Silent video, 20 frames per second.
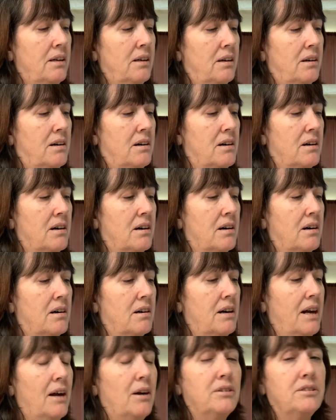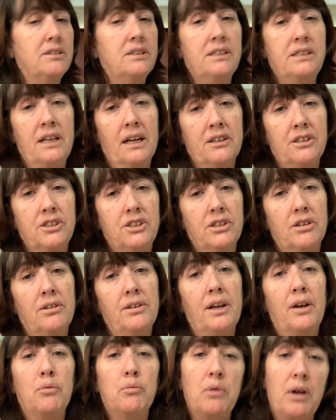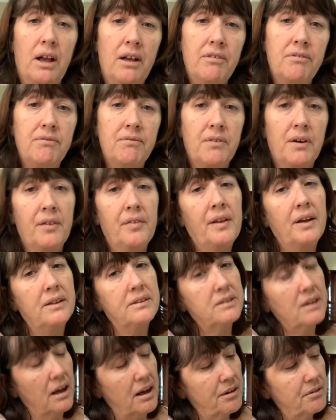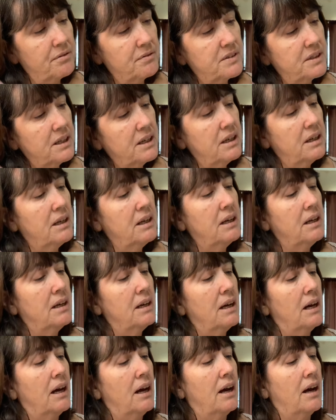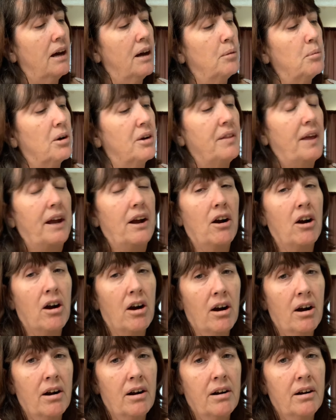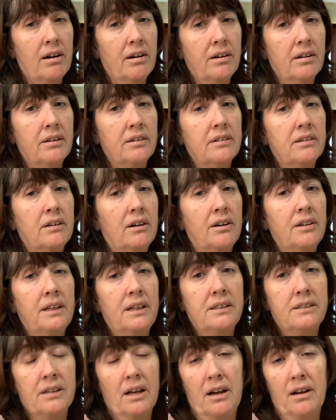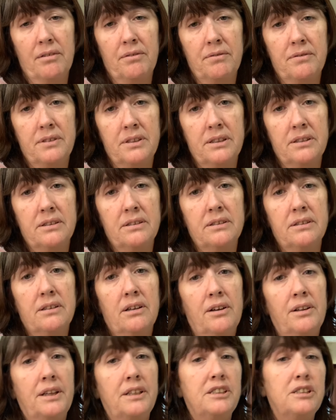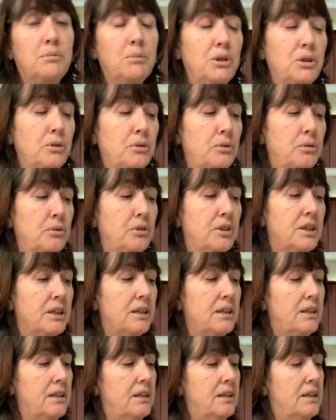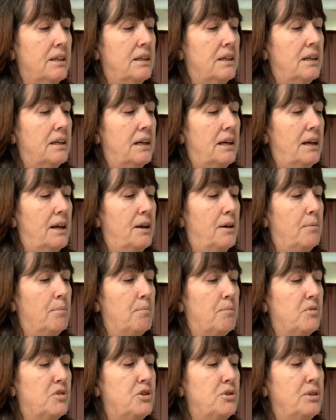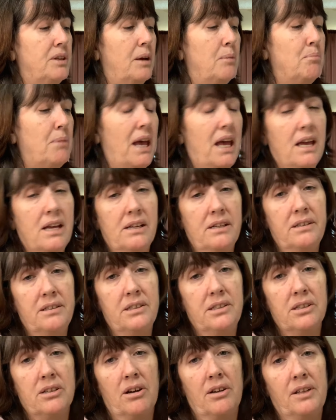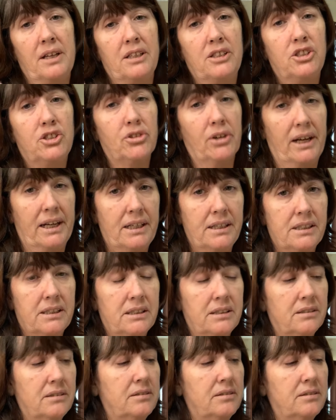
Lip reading: How's the texture? Are they rough? Are they soft? Are they hard? Are they soft? Are they smooth? Do they bend? Are they straight?